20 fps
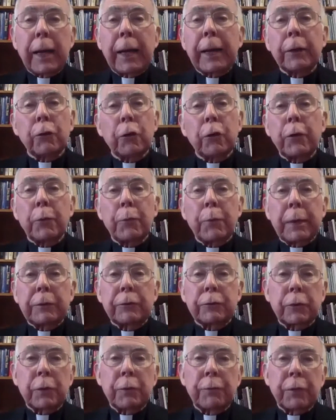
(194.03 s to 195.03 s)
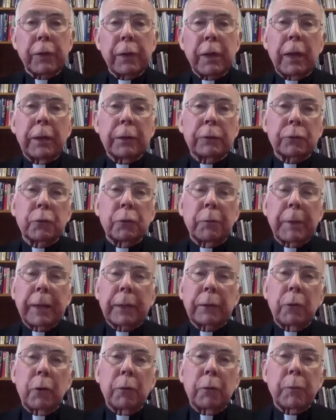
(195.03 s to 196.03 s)
I had already registered for the high school
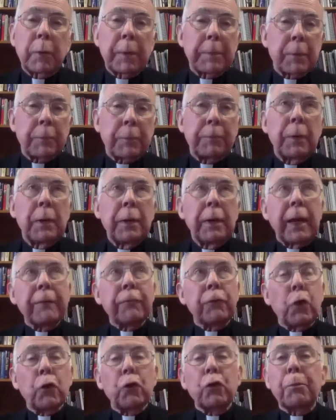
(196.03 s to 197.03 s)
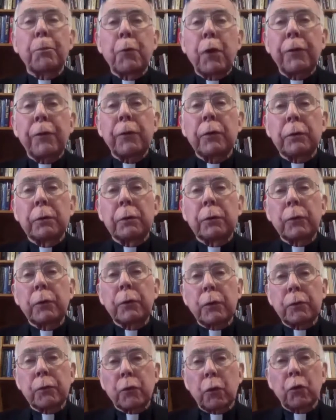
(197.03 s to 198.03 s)
back home. I have an older brother, 2
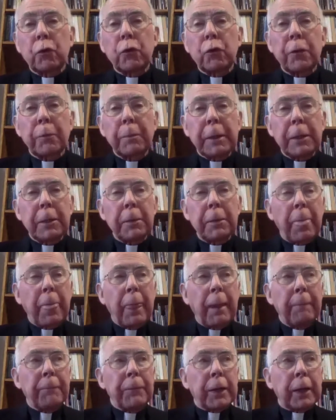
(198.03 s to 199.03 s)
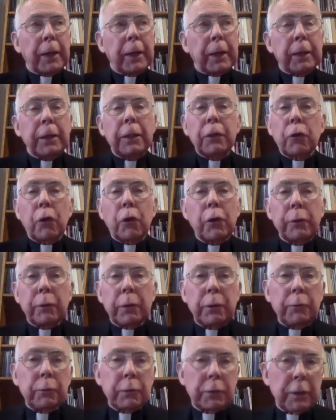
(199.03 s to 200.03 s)
years older than me. He
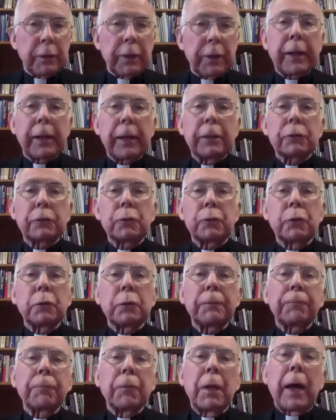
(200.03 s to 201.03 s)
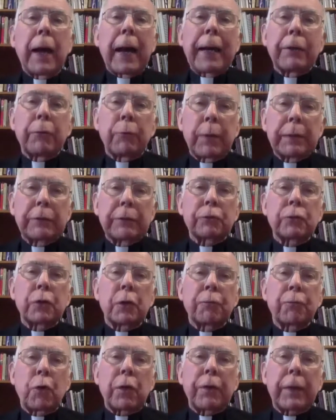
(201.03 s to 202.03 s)
was in that high school. I had
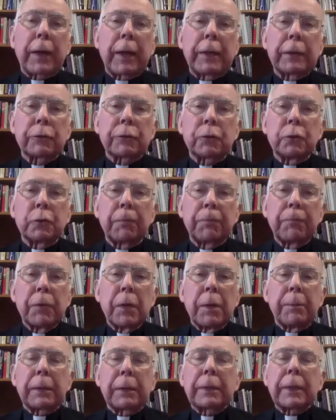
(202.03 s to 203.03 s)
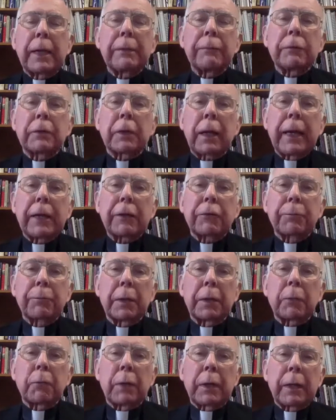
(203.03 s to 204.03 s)
registered for the high school, but kind of at the last
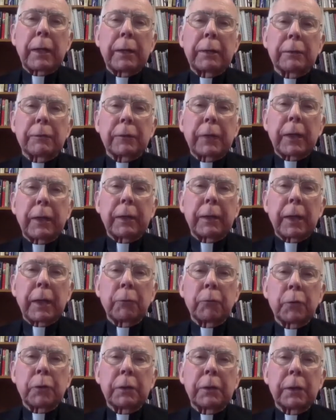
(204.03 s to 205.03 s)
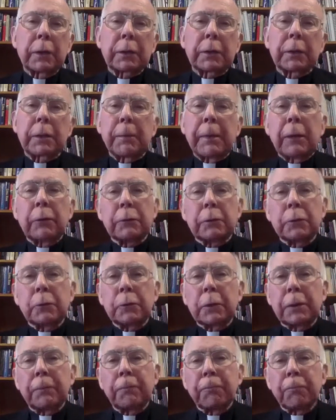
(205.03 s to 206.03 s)
minute why I decided I would come out
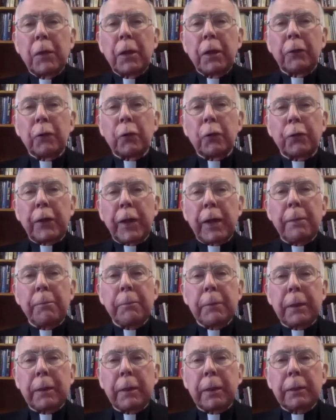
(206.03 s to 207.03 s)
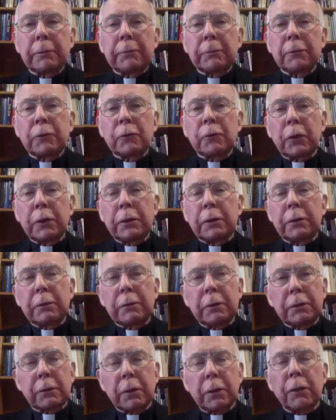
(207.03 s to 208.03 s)
to Notre Dame and join
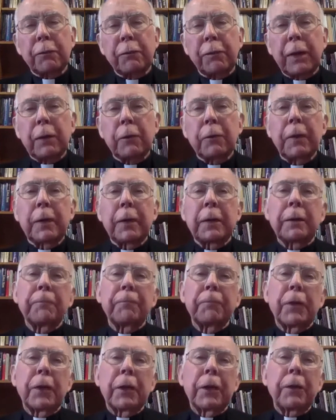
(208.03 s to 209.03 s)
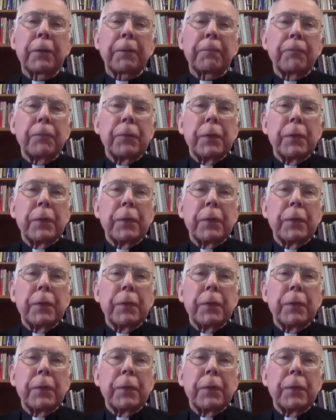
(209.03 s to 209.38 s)
this other fellow here.